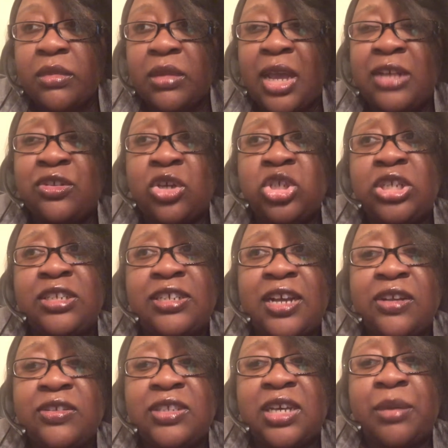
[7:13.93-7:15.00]
And so she
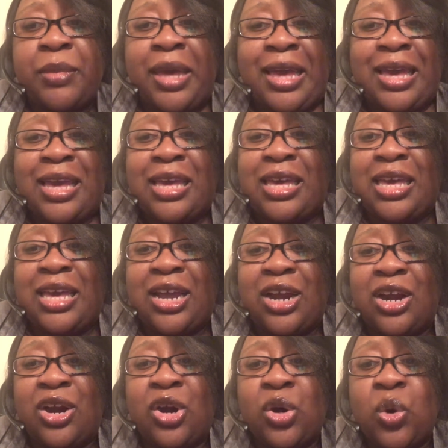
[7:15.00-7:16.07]
tells him,
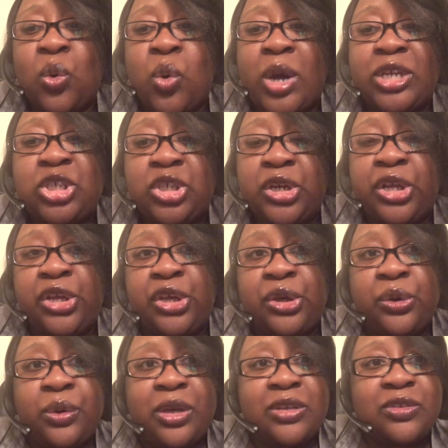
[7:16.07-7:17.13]
her questioning
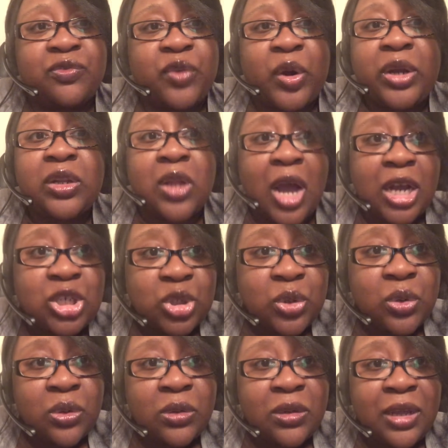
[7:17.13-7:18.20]
you is very
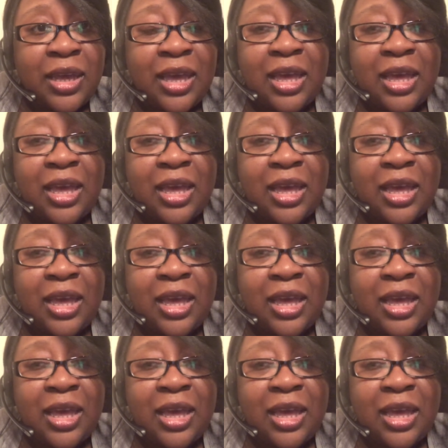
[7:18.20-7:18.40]
logical